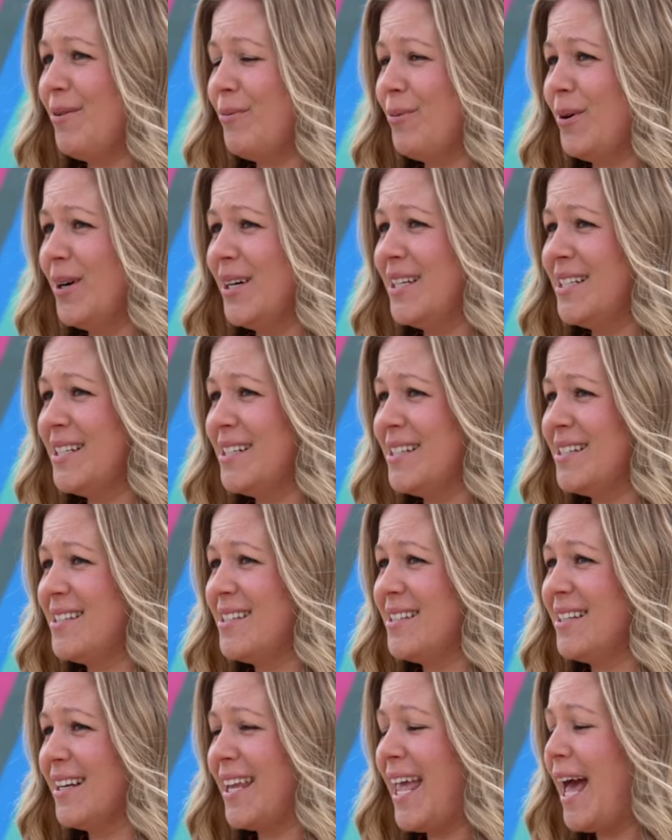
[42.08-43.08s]
was
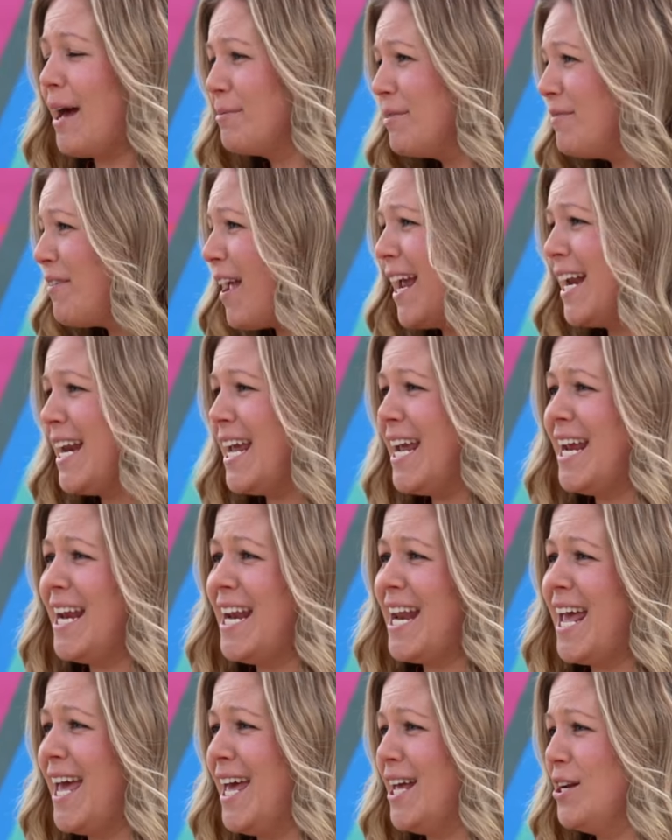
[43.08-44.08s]

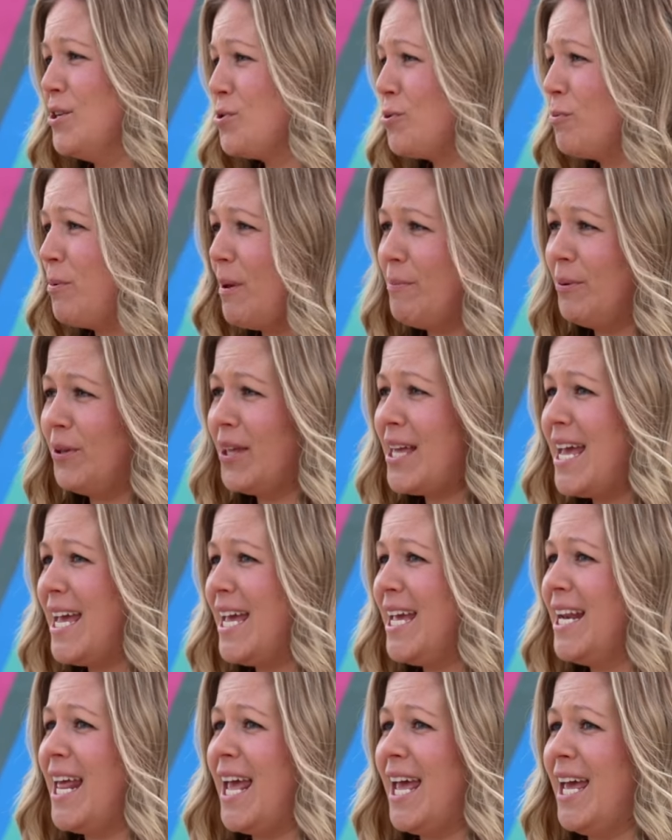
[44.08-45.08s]
captivating and drew people
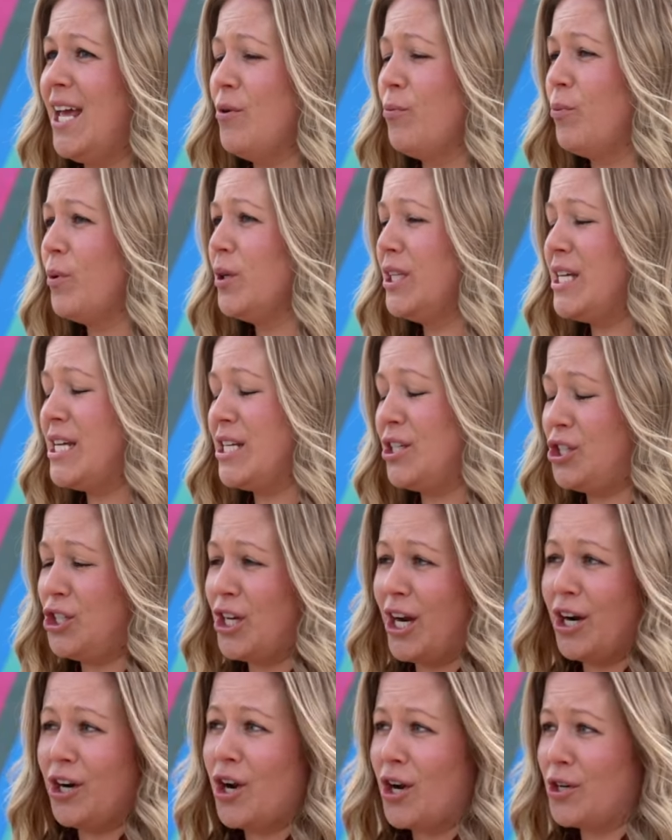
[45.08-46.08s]
in and really
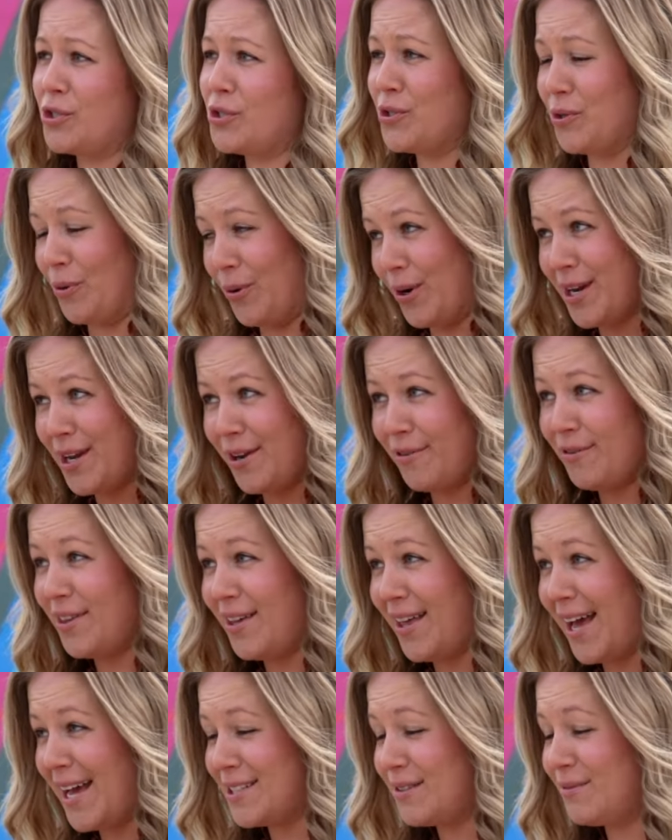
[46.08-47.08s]
shared our story over the
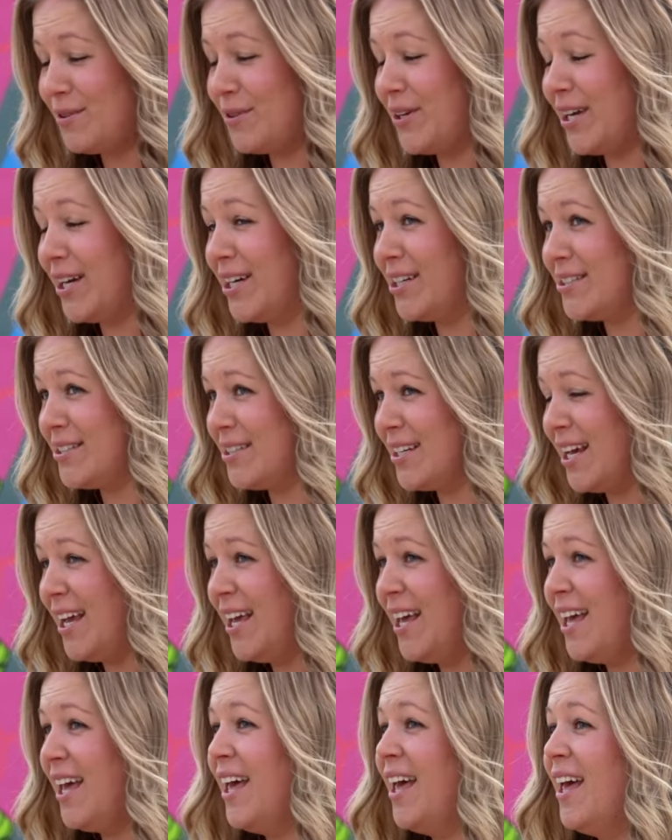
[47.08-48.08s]
last few years.
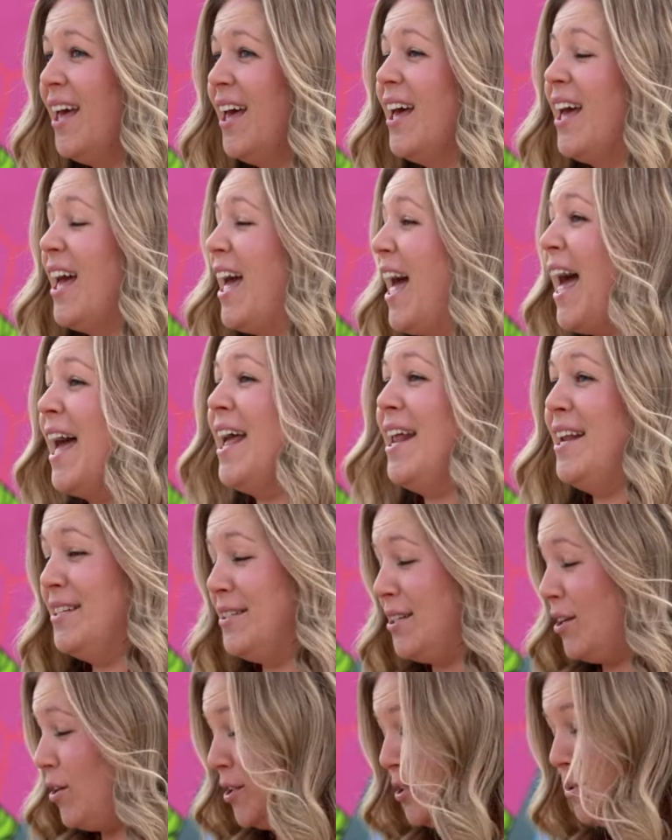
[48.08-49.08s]

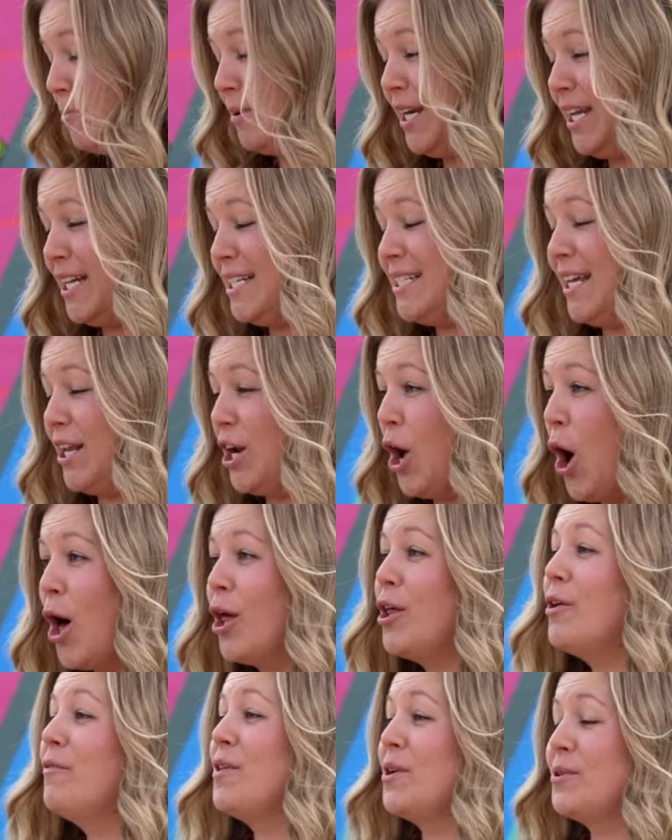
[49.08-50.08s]
And Altar Media did
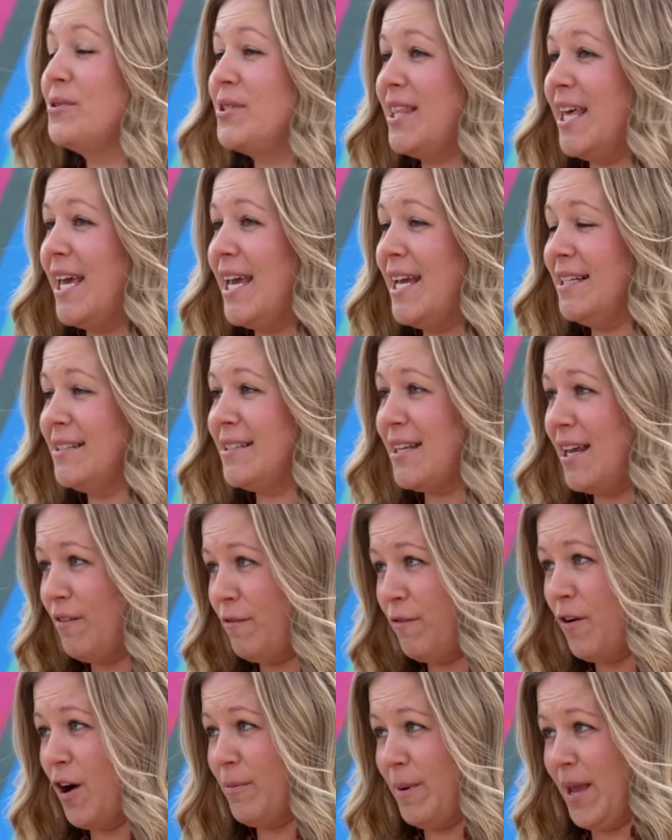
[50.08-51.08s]
all of those things and
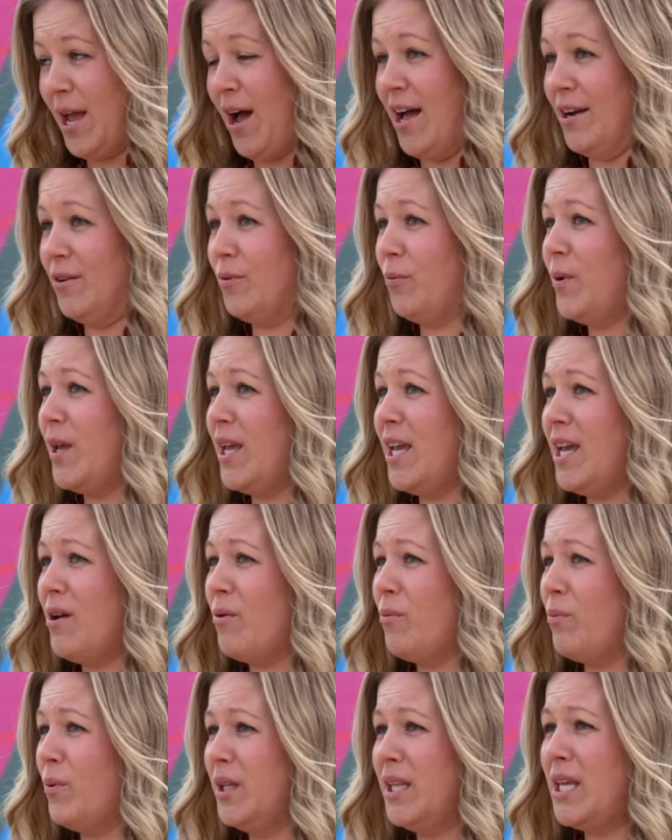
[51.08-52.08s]
far beyond. We
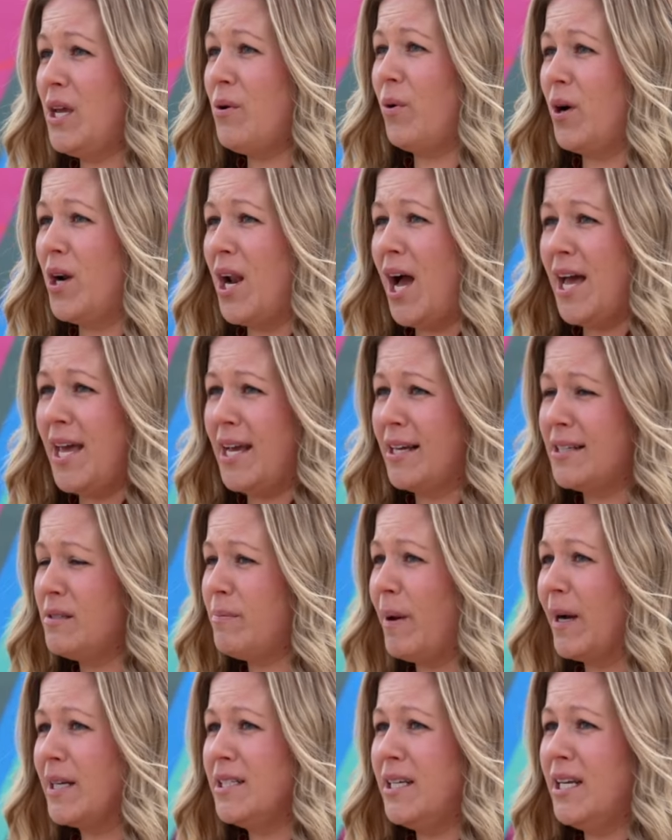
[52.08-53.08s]
really were not
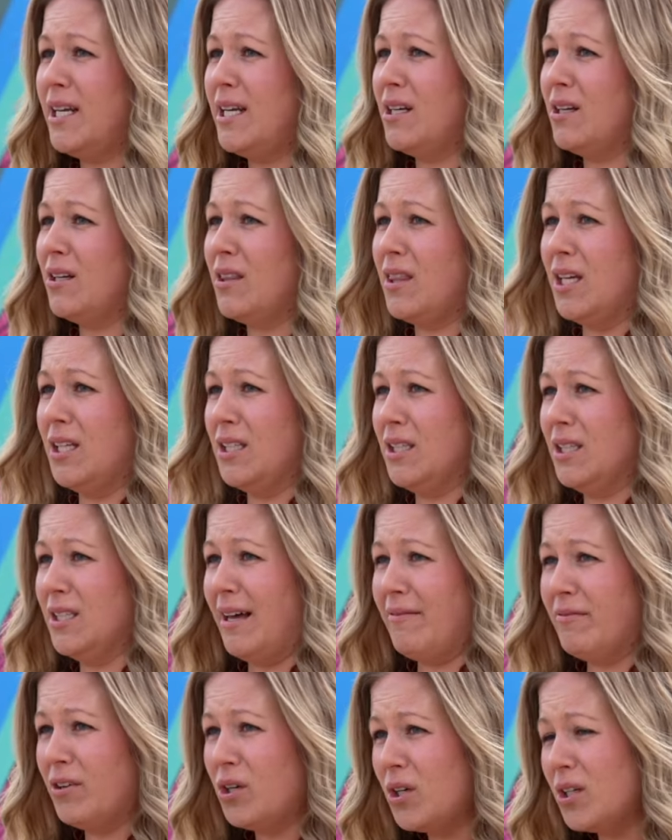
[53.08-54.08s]
expecting the
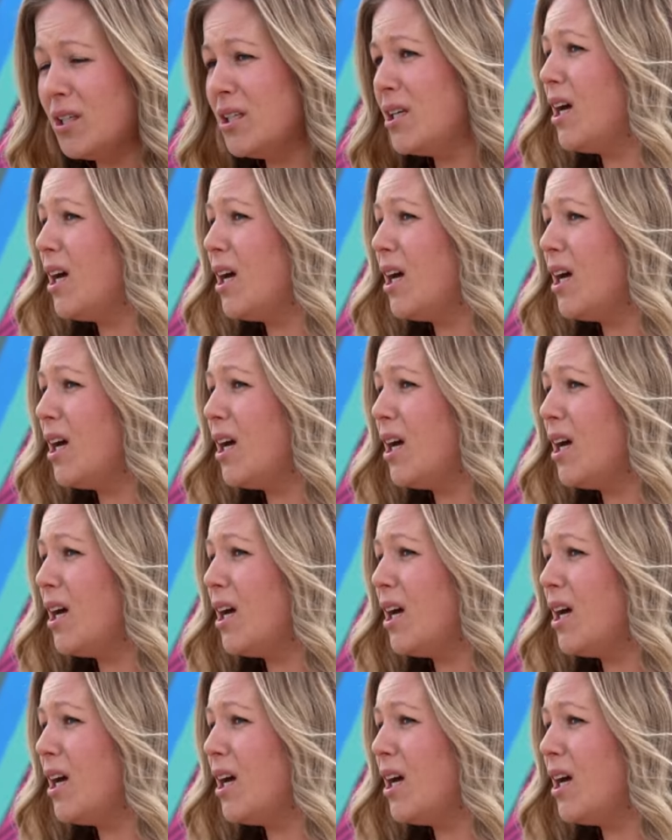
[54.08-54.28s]
level